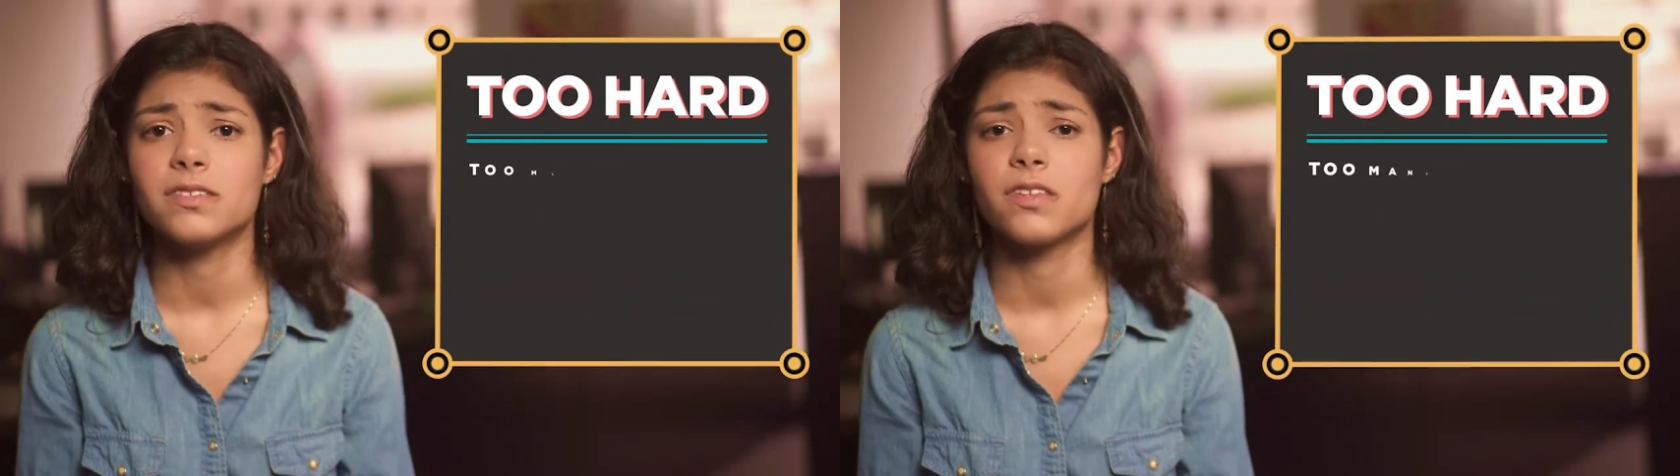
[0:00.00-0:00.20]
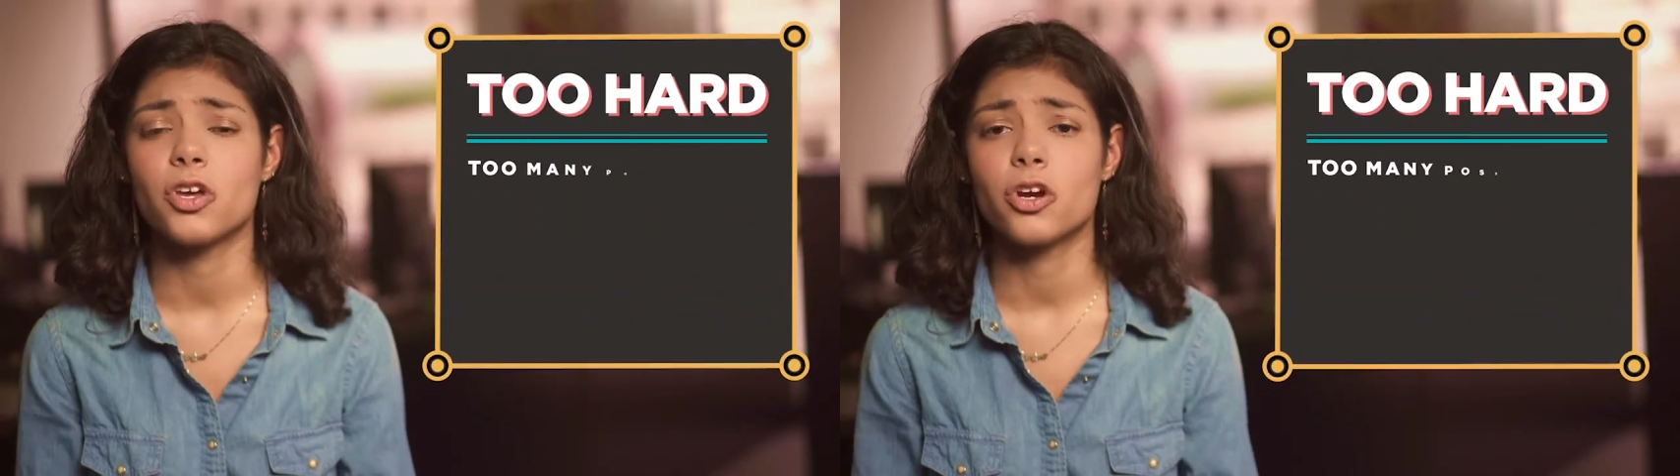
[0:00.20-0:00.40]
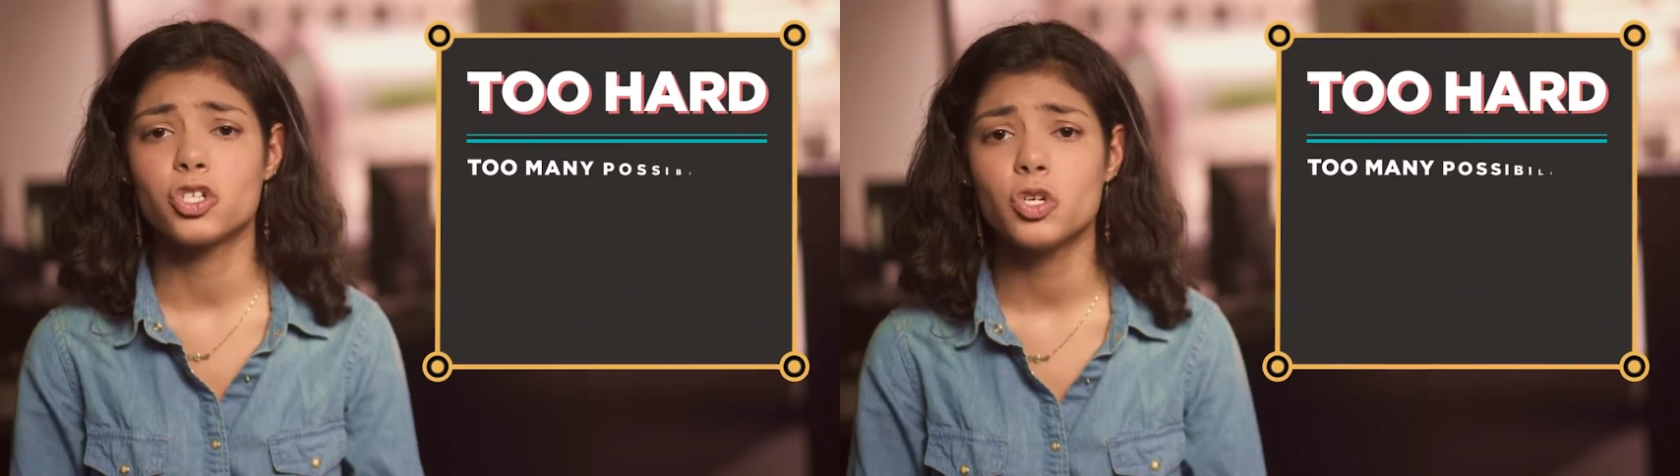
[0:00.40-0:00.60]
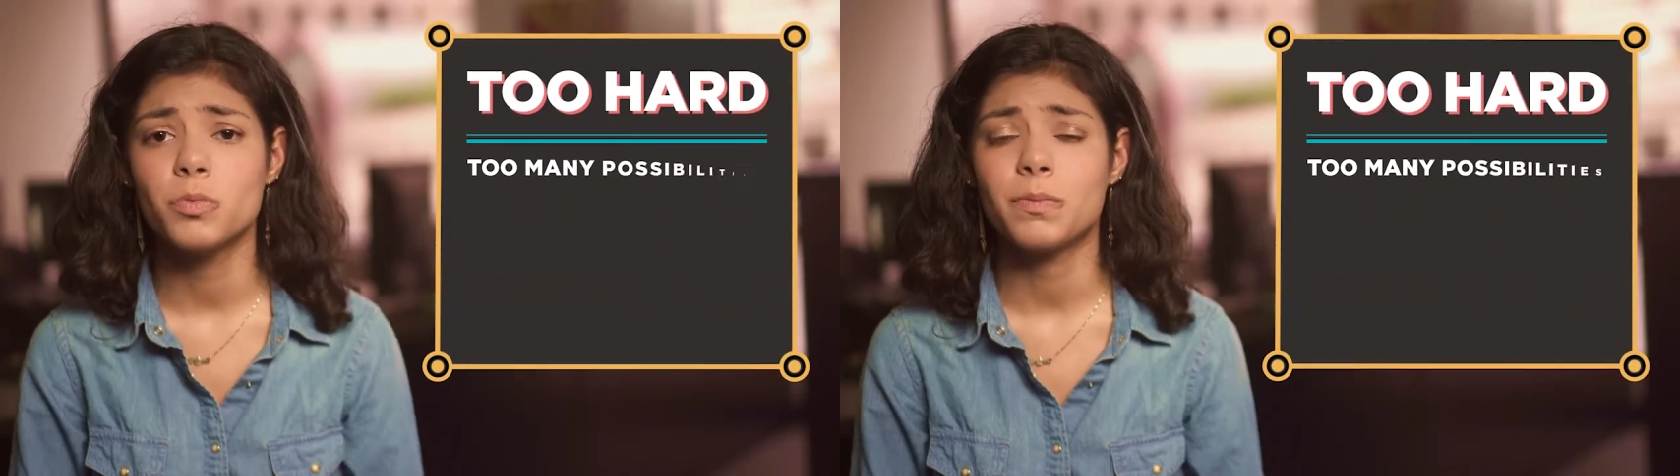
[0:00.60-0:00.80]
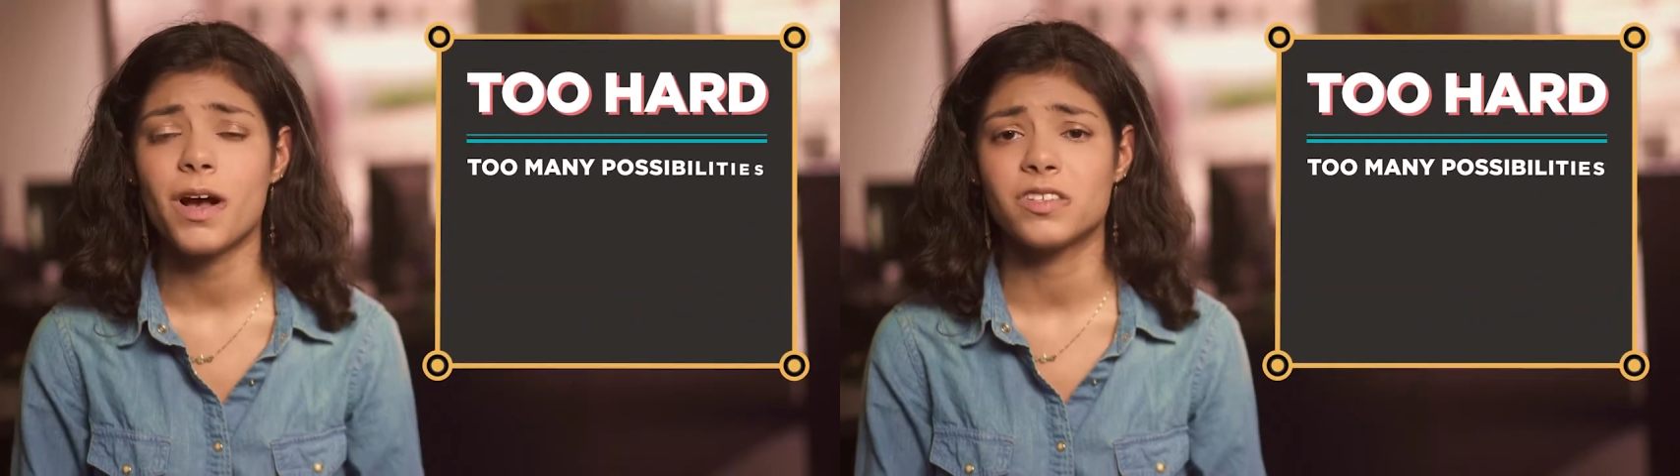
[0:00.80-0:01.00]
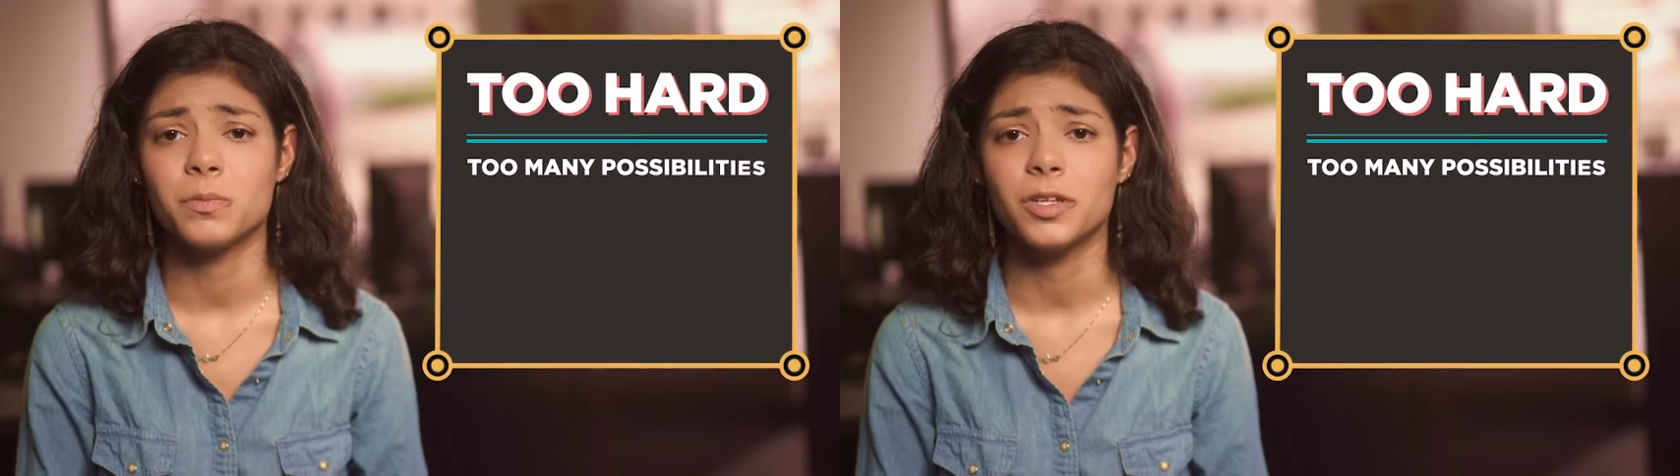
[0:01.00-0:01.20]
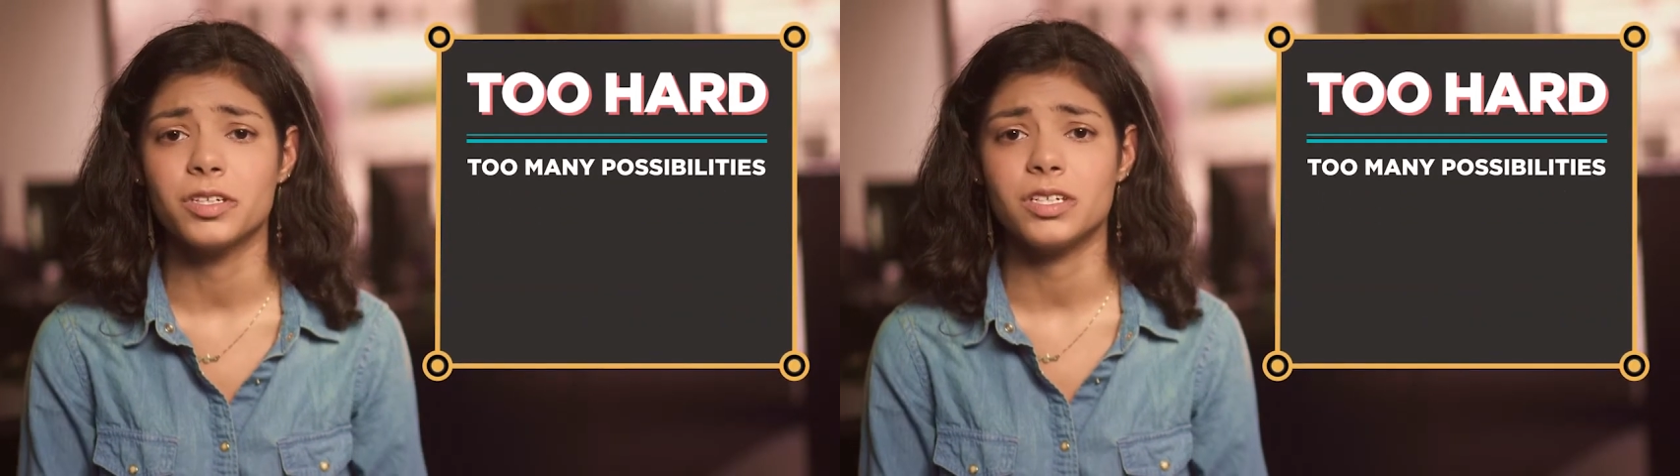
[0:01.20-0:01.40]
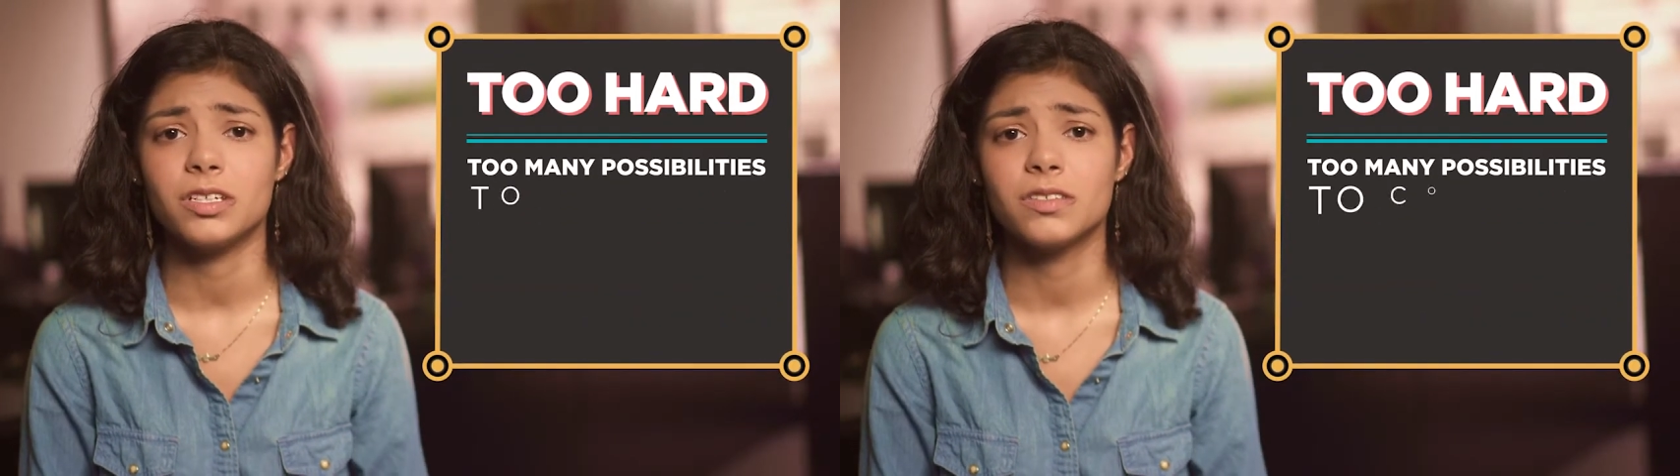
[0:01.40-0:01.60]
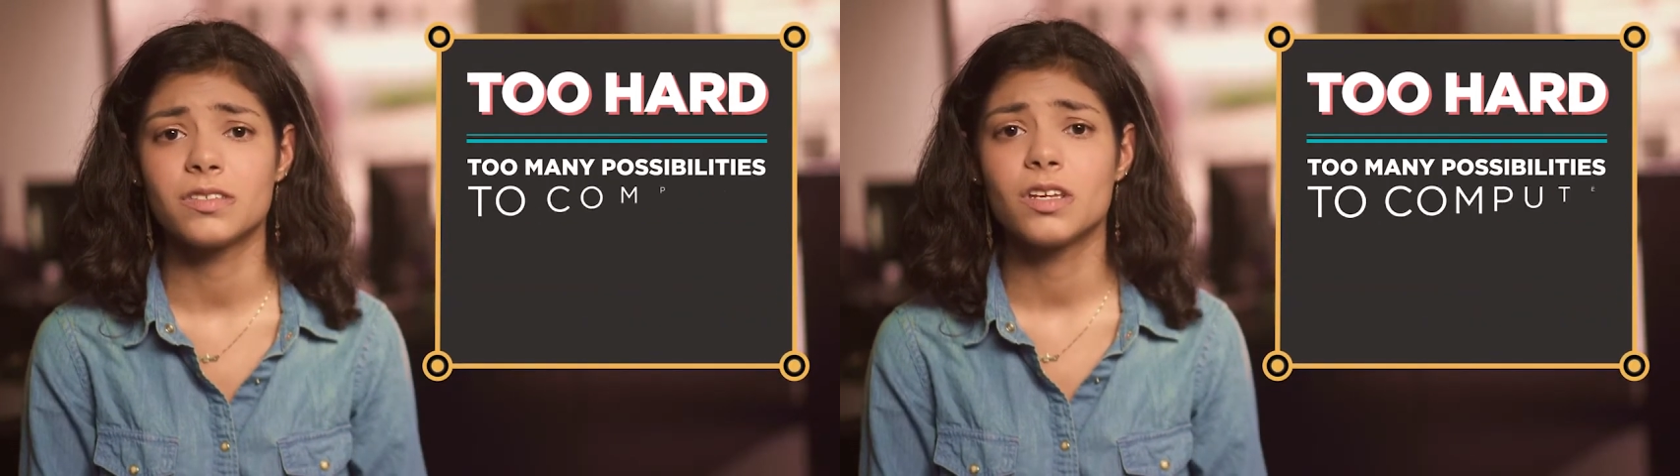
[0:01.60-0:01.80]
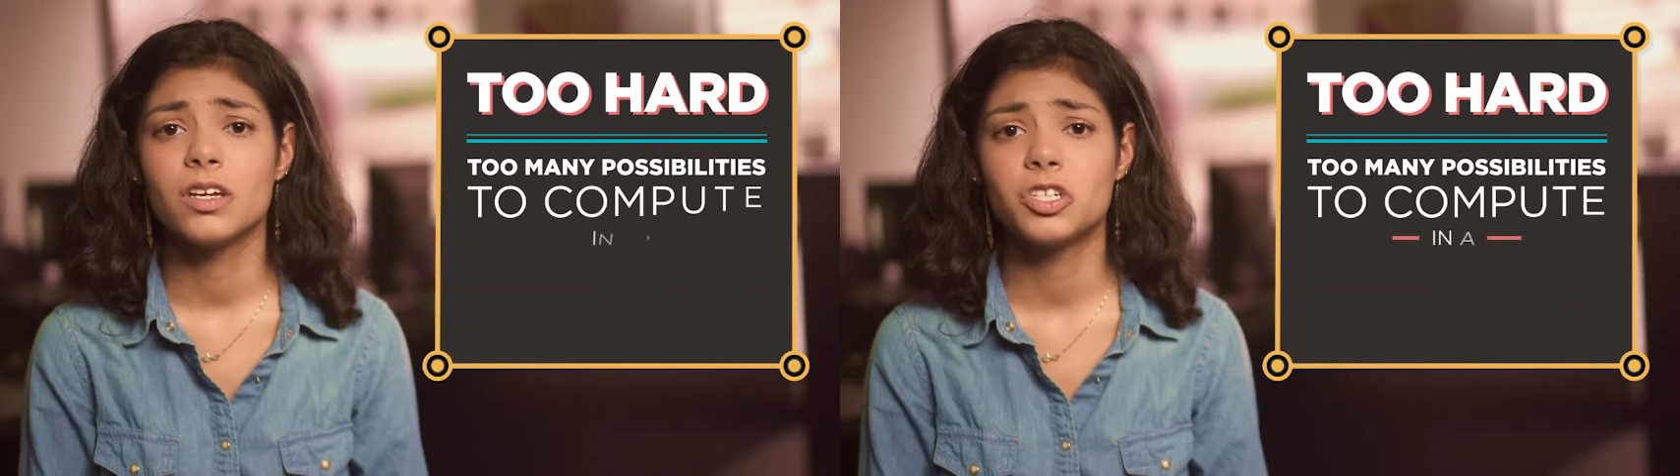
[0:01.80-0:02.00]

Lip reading: that there are too many possibilities